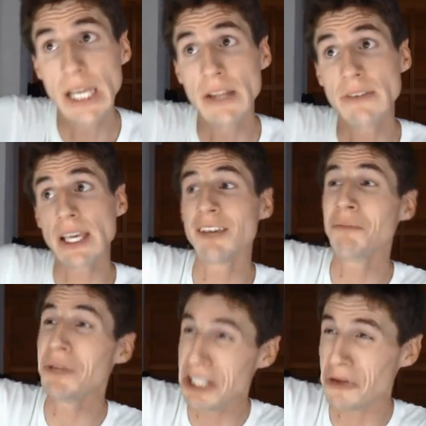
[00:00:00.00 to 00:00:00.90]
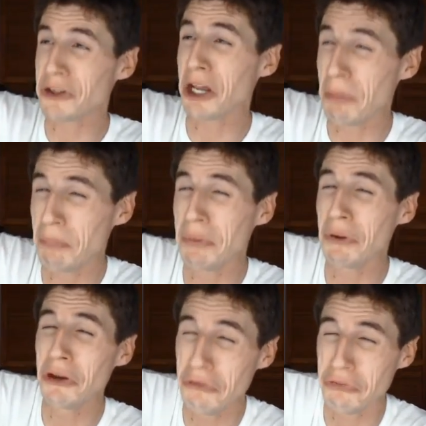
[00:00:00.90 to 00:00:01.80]
and say, give me another couple
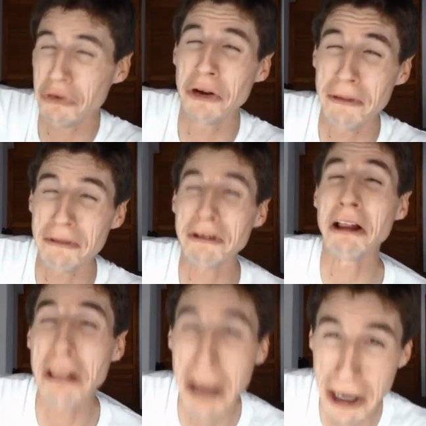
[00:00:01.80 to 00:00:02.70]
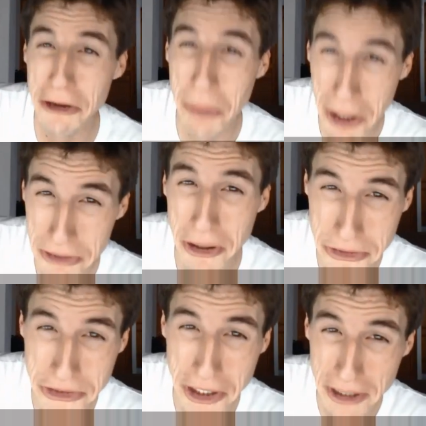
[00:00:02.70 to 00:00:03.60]
billion for another collider, well,
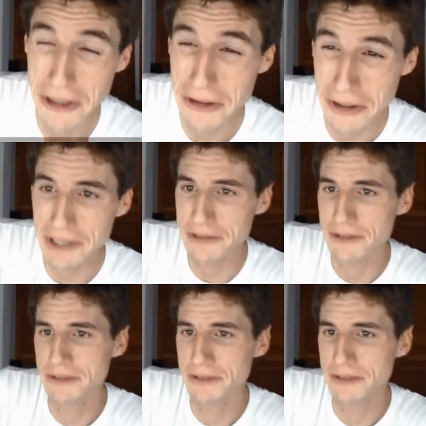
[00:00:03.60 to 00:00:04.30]
don't you? Right?